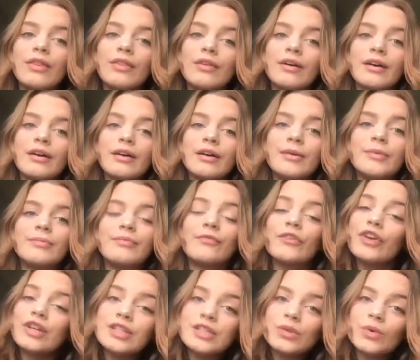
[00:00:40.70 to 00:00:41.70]
The
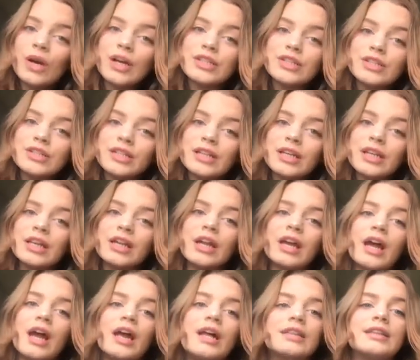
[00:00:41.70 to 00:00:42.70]
first question
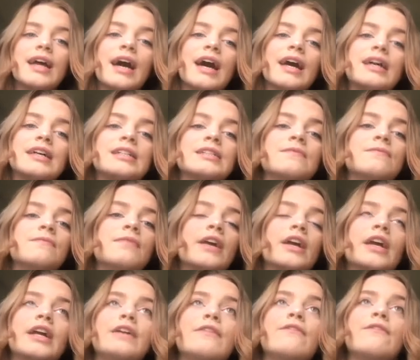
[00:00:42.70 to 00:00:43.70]
that is
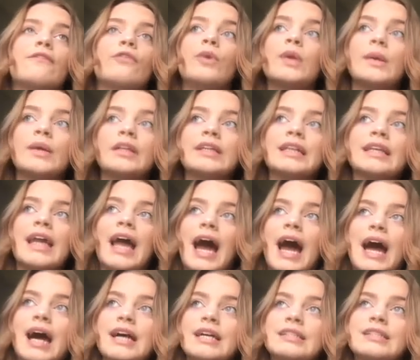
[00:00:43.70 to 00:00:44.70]
very frequently
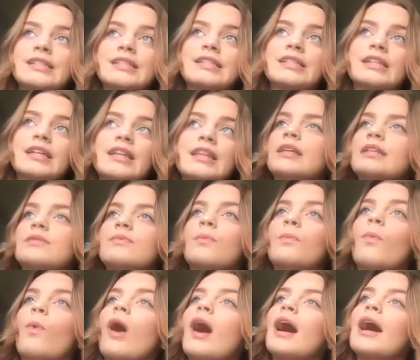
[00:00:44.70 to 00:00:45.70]
asked is
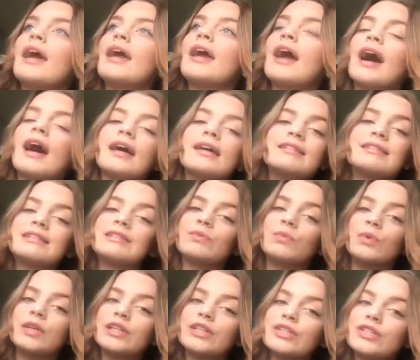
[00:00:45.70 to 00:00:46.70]
why I
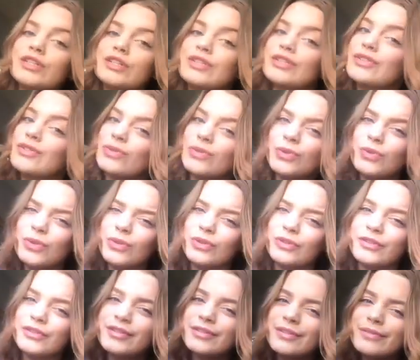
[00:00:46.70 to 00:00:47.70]
switched
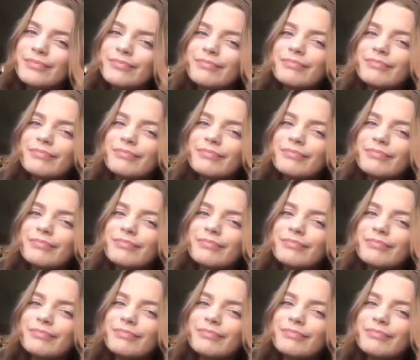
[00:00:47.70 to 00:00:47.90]
schools.